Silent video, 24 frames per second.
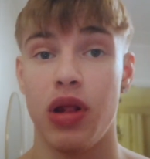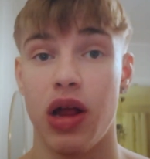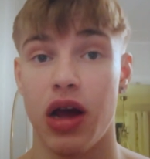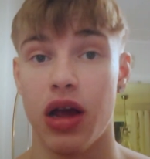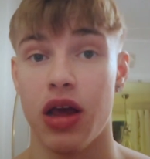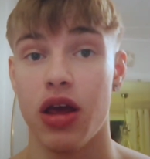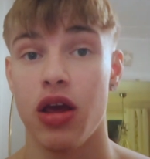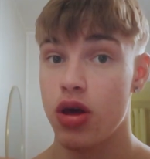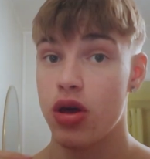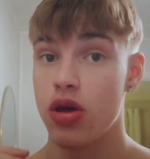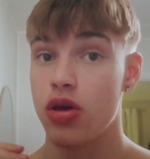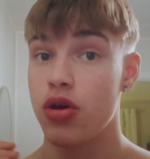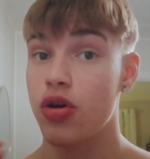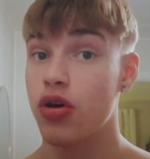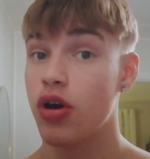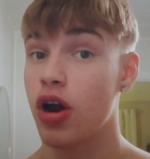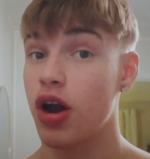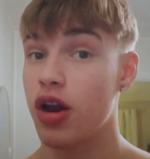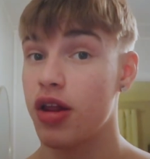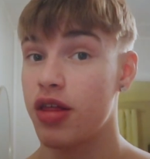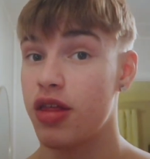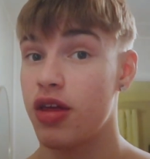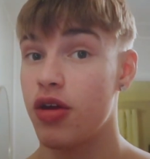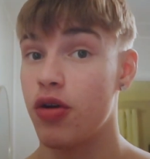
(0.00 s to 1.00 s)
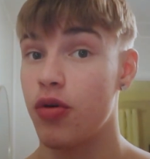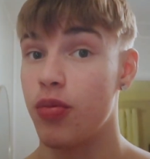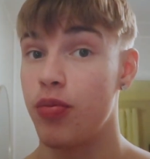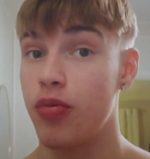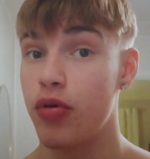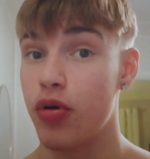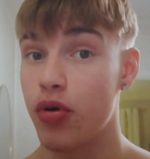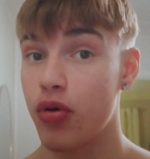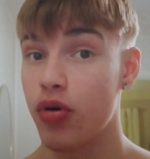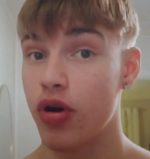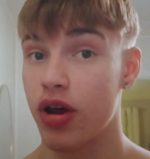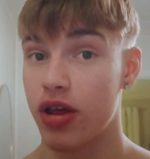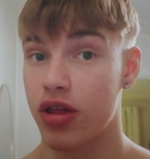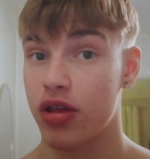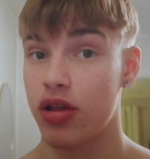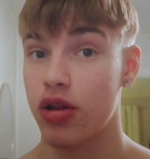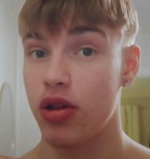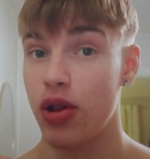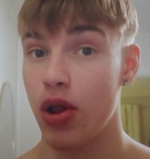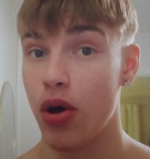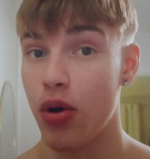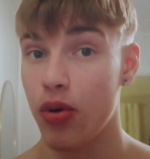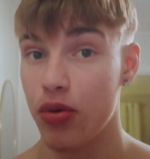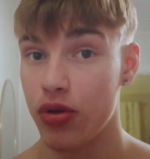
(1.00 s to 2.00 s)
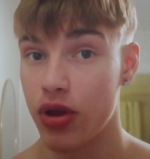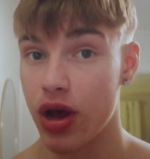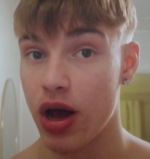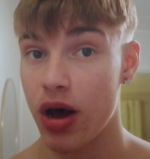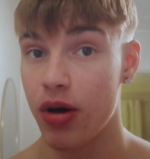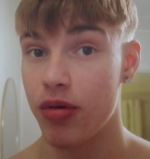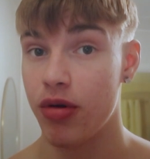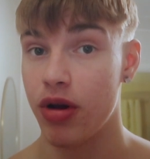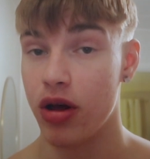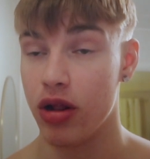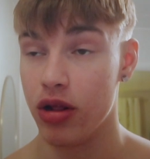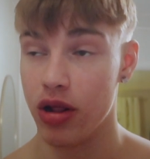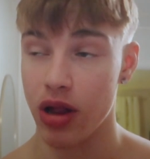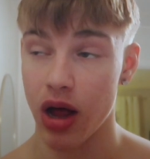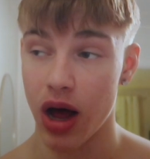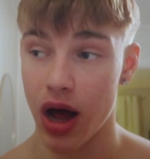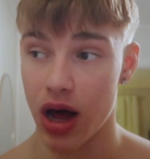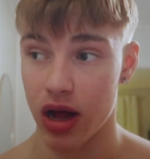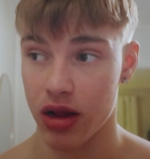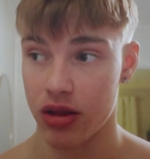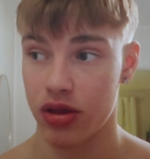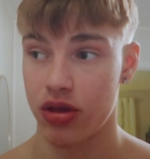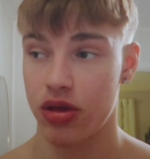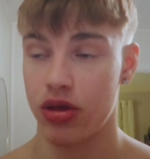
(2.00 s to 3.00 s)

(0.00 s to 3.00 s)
Like you're gonna see your progress slow down a lot.